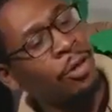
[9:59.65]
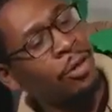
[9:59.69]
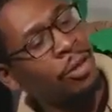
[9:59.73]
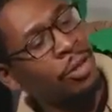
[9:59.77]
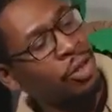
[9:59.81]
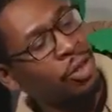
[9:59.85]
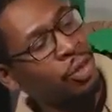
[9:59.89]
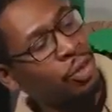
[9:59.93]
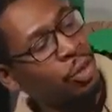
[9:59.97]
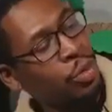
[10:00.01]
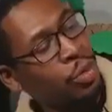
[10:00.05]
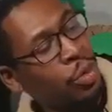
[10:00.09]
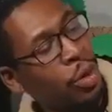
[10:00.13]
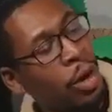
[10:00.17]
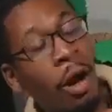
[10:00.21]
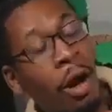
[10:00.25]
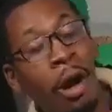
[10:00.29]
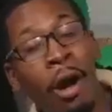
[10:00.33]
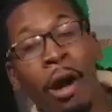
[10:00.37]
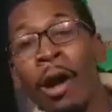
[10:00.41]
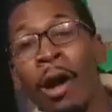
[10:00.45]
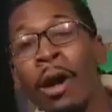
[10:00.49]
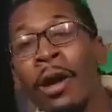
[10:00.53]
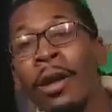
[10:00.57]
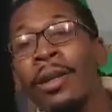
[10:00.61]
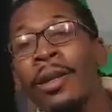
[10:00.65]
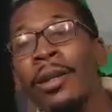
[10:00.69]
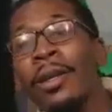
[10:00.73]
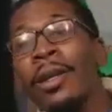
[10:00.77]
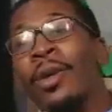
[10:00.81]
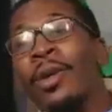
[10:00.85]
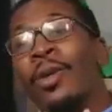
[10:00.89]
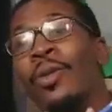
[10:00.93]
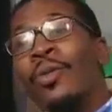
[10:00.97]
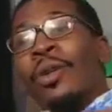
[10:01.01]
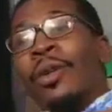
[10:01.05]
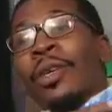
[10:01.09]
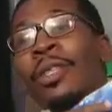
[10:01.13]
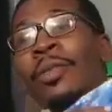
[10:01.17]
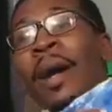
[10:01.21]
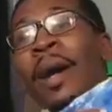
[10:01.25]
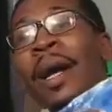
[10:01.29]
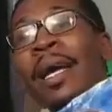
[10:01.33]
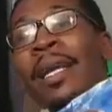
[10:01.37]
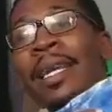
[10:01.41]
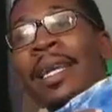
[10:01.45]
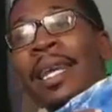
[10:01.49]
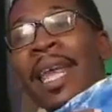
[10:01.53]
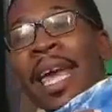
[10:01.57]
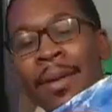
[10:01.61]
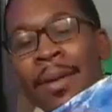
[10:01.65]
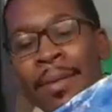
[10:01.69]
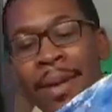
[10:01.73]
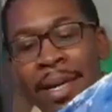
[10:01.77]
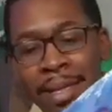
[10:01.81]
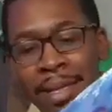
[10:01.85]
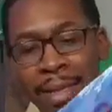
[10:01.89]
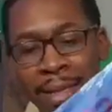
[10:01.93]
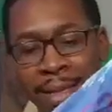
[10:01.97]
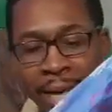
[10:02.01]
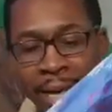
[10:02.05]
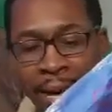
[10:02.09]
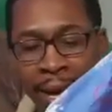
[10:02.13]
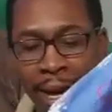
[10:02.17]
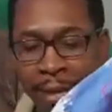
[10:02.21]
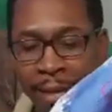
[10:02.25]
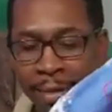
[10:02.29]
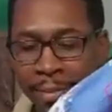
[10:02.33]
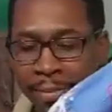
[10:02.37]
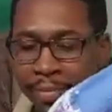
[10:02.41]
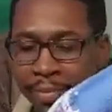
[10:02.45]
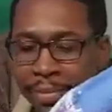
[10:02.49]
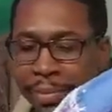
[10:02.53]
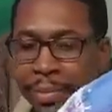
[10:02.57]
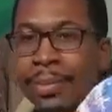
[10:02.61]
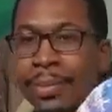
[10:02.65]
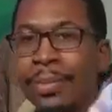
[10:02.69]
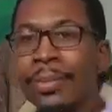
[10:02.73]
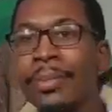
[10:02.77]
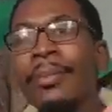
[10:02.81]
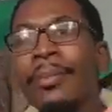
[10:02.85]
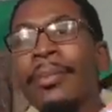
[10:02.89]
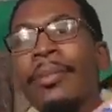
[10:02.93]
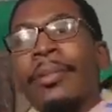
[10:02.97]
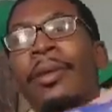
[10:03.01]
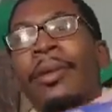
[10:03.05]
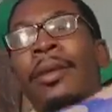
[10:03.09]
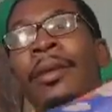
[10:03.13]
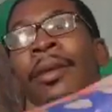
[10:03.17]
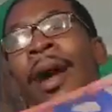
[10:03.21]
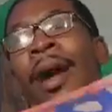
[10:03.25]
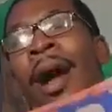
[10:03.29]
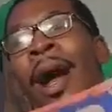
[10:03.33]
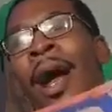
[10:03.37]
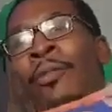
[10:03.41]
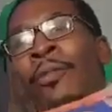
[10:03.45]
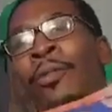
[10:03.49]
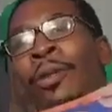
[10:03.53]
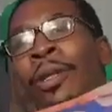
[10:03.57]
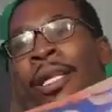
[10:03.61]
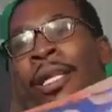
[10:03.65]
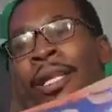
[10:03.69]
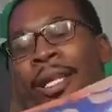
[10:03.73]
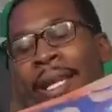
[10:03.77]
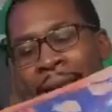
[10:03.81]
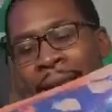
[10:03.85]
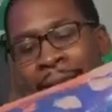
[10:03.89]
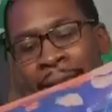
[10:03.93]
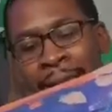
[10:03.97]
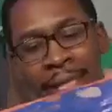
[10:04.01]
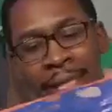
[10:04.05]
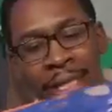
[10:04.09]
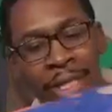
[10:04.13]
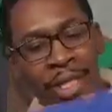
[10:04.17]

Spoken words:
drew a heart with my name at the top. I really like this